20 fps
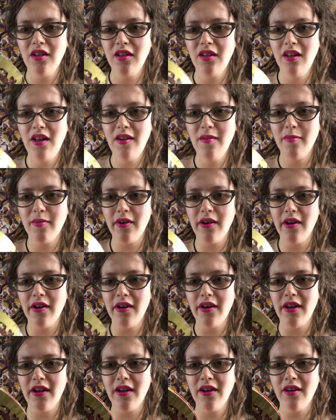
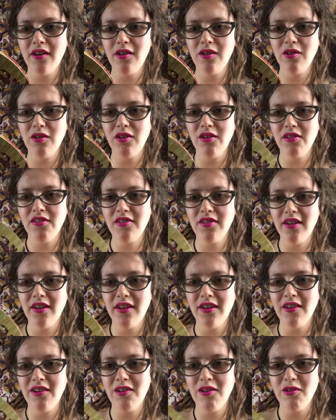library
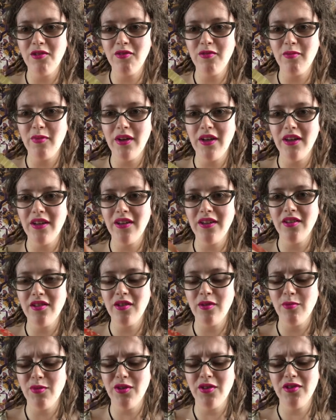alongside all of my
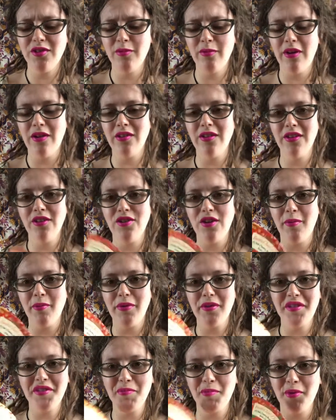other books about like
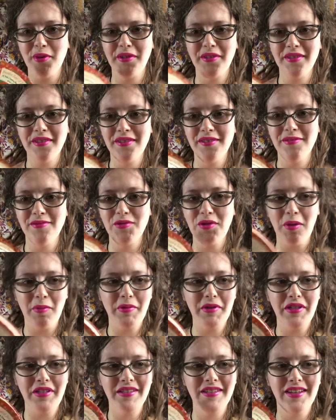Japanese prints and
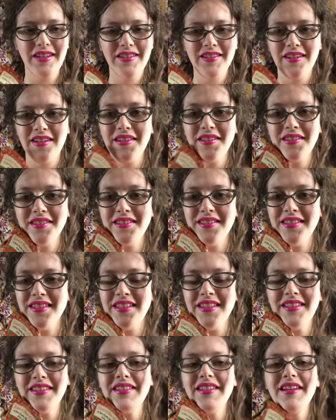Japanese textiles and
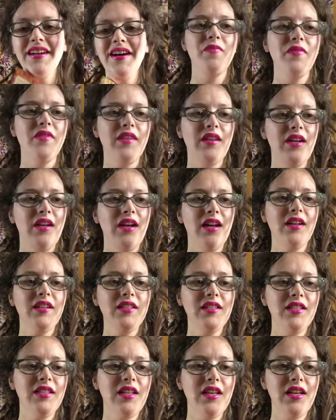things. The
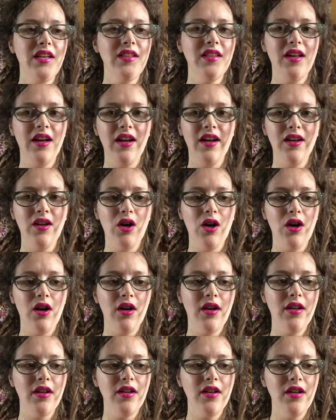next thing that I
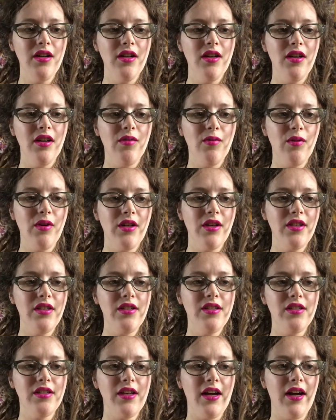got
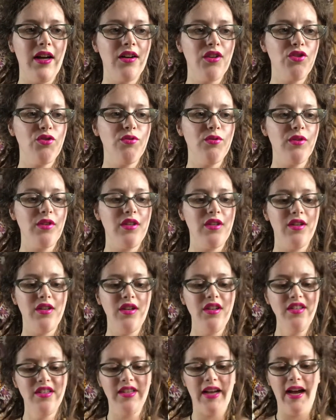was actually
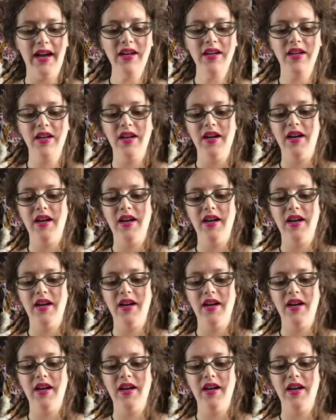a deck,